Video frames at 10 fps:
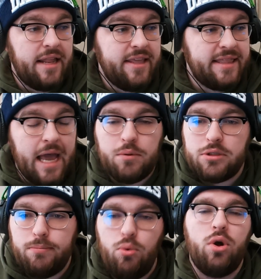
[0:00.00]
And I think that
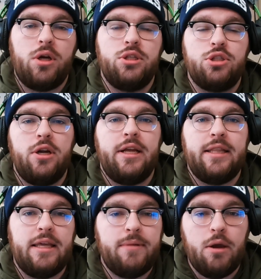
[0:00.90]
was more concerning,
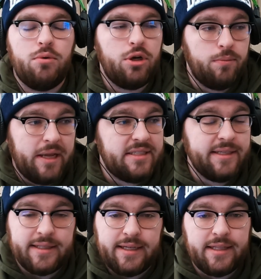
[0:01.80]
and the NBA wouldn't
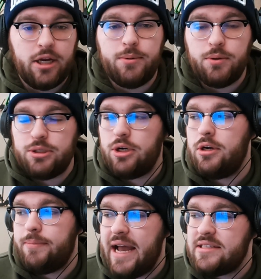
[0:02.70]
basically clear him to
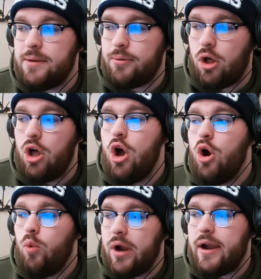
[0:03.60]
return to basketball.
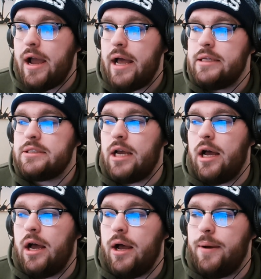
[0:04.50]
Whereas,
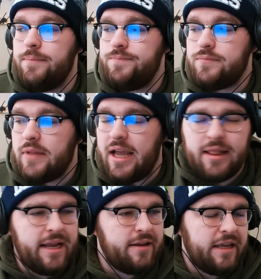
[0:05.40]

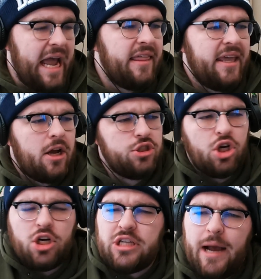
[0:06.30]
like a guy like
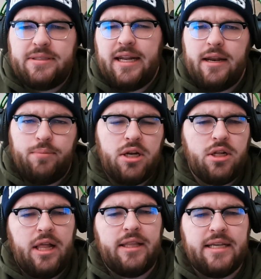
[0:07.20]
Asar Thompson had a blood
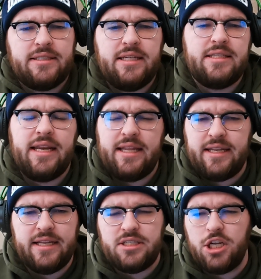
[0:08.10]
clot last season that
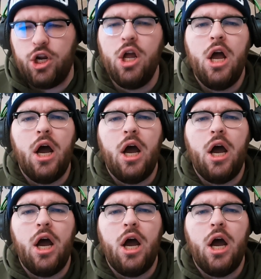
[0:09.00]
ended his year.